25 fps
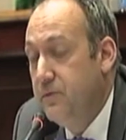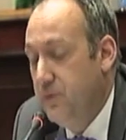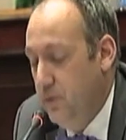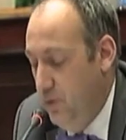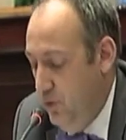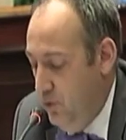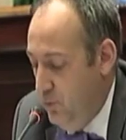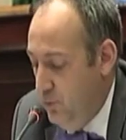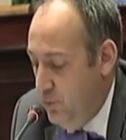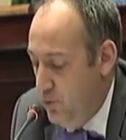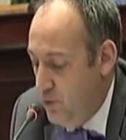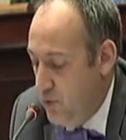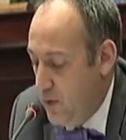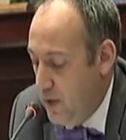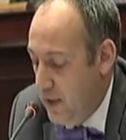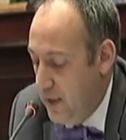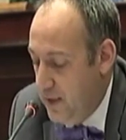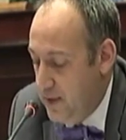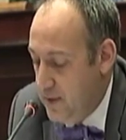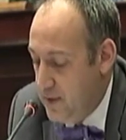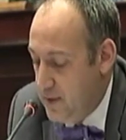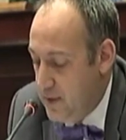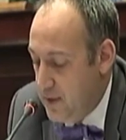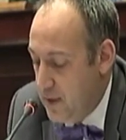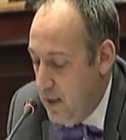for human
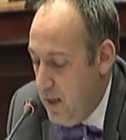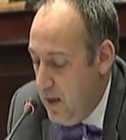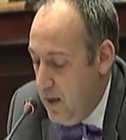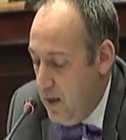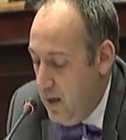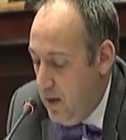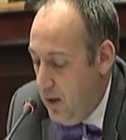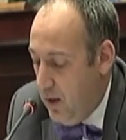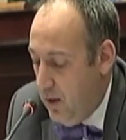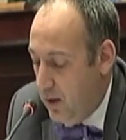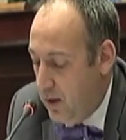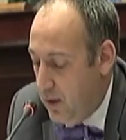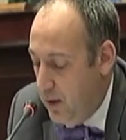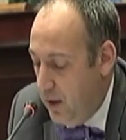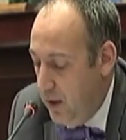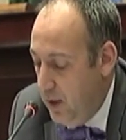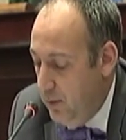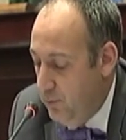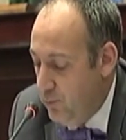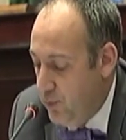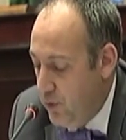rights are key